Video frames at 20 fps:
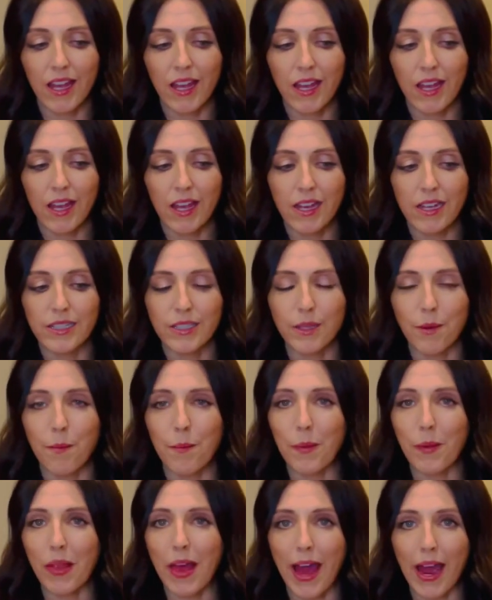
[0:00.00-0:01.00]
some
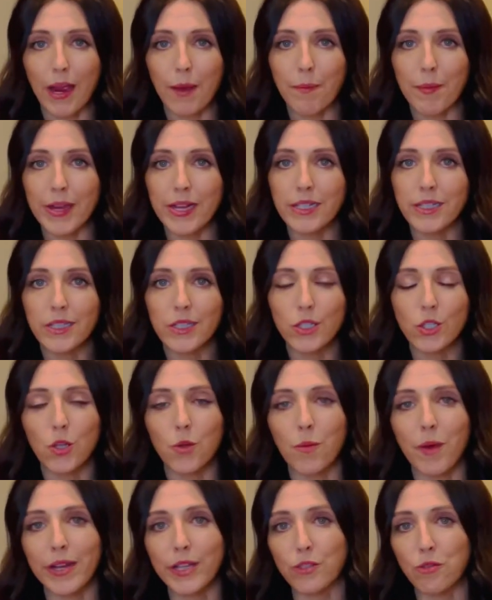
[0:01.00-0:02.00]
black beans to my
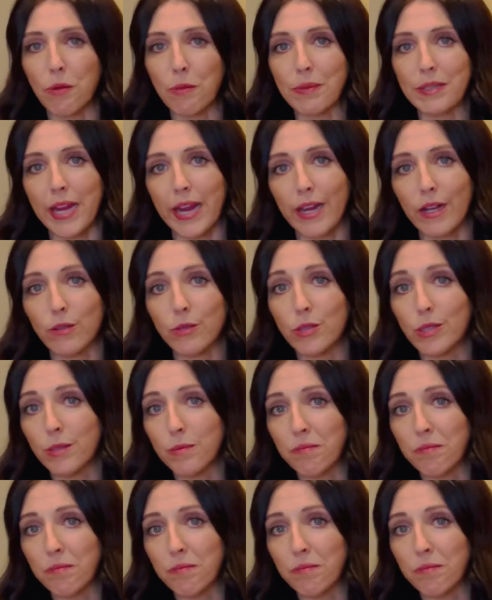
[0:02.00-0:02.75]
sweet potatoes,